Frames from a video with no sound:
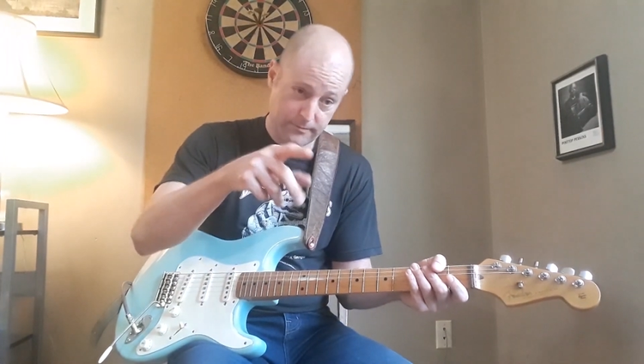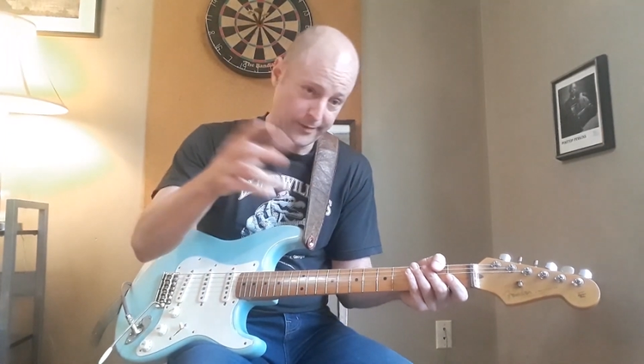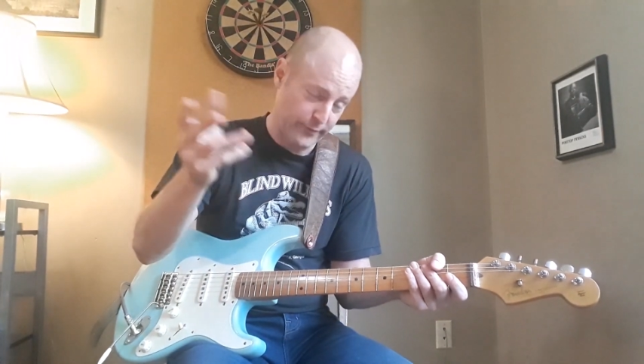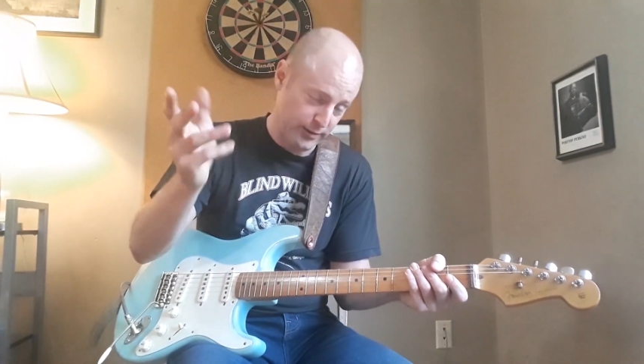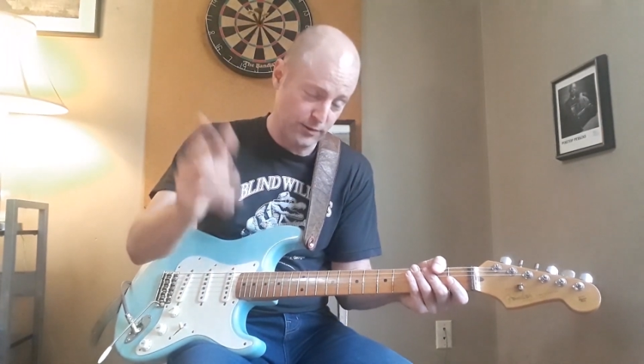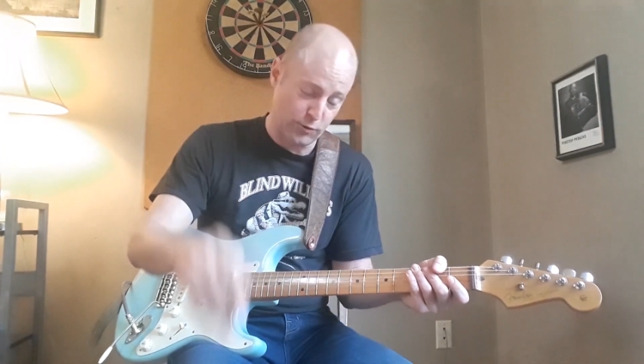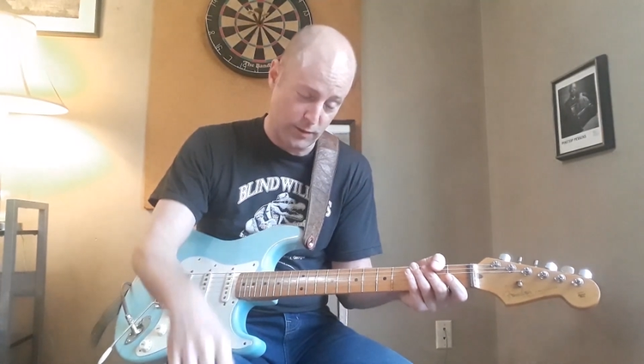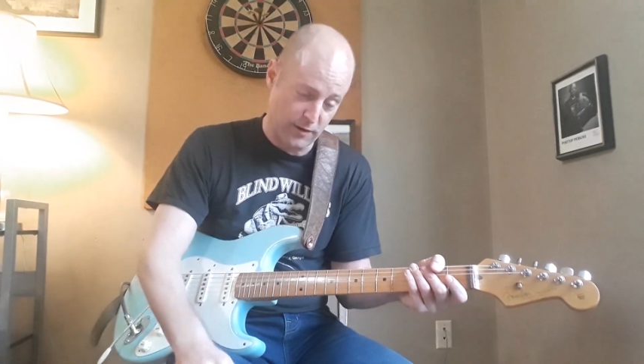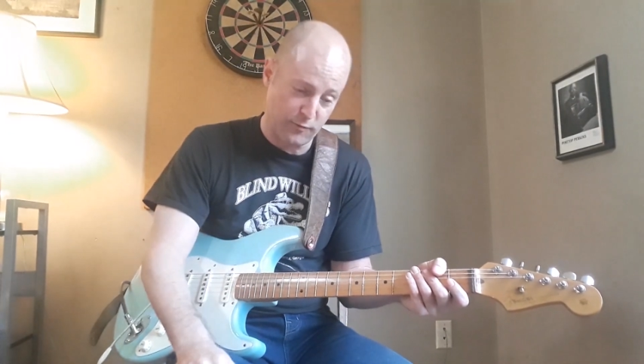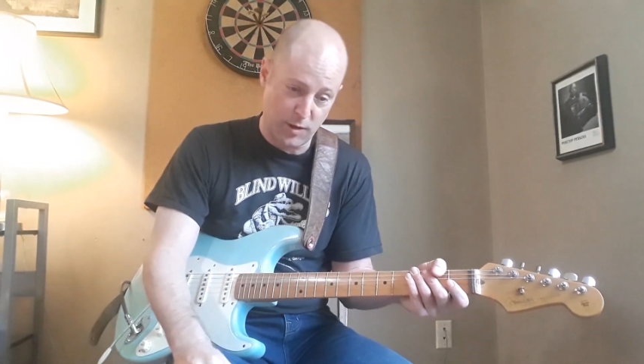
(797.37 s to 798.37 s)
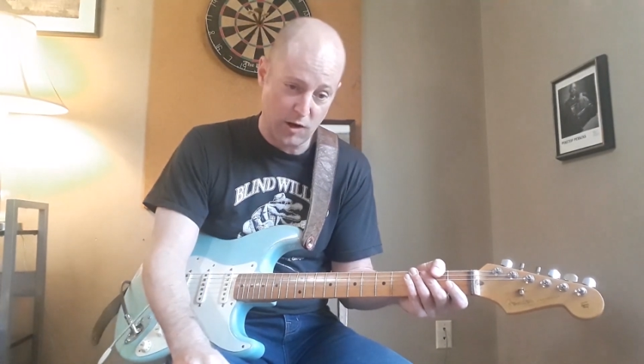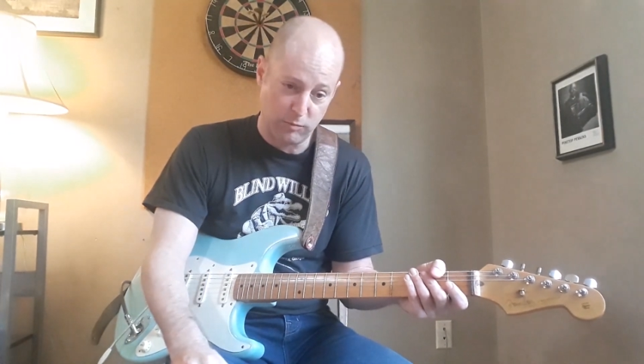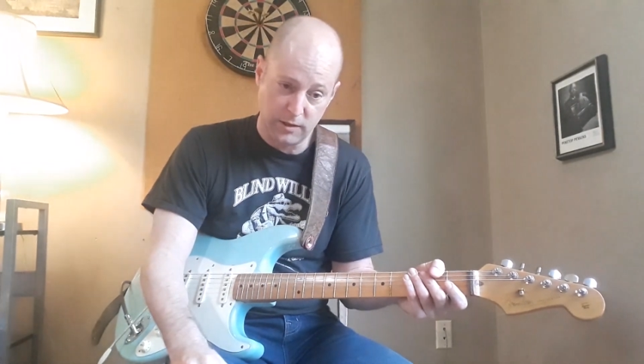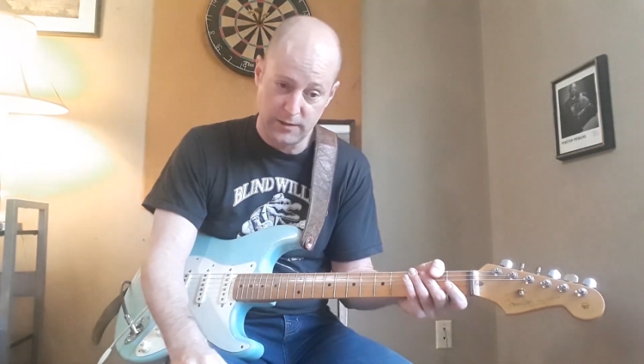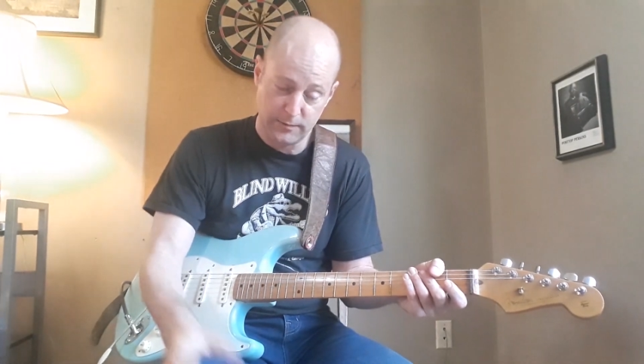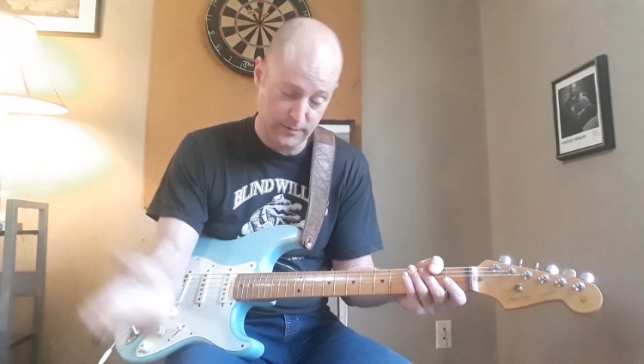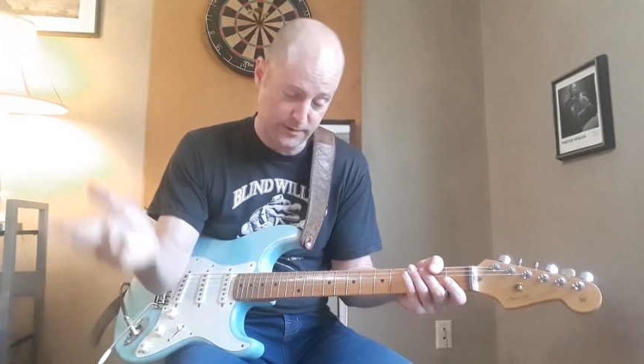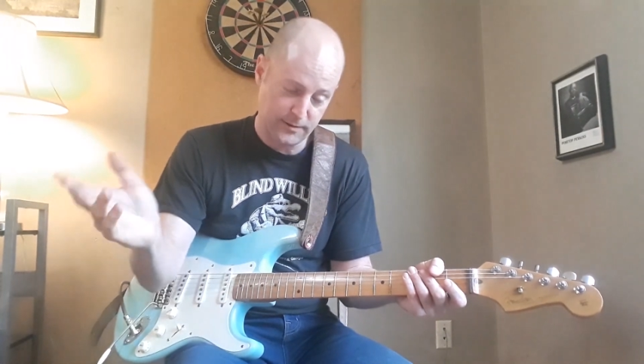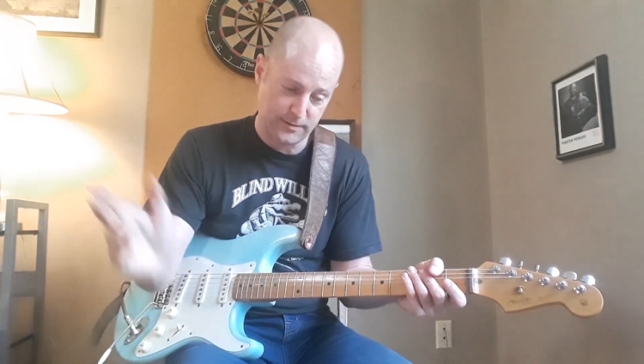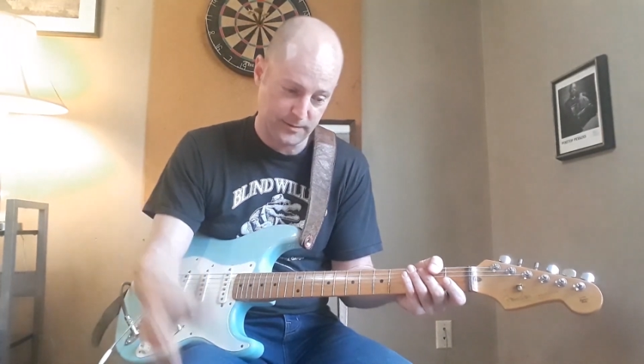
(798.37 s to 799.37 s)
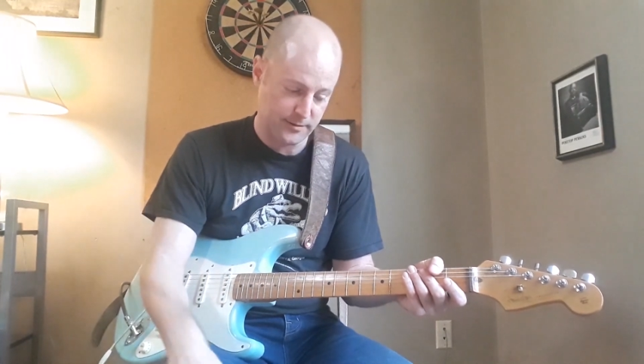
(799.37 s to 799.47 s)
if it's a 12-bar blues, let's just